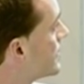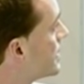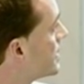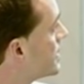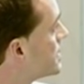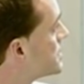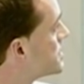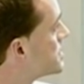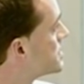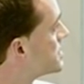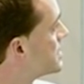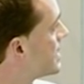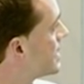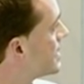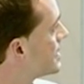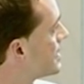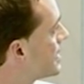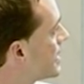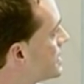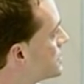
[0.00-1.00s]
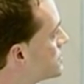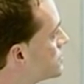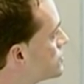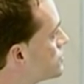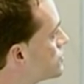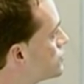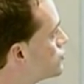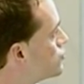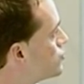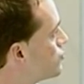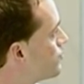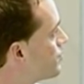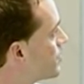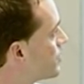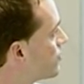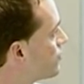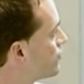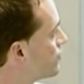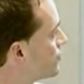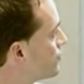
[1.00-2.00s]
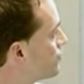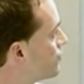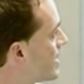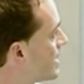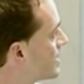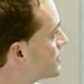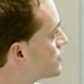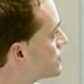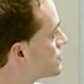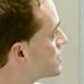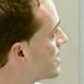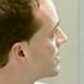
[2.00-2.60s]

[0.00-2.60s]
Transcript: is dedicated to peripheral factors.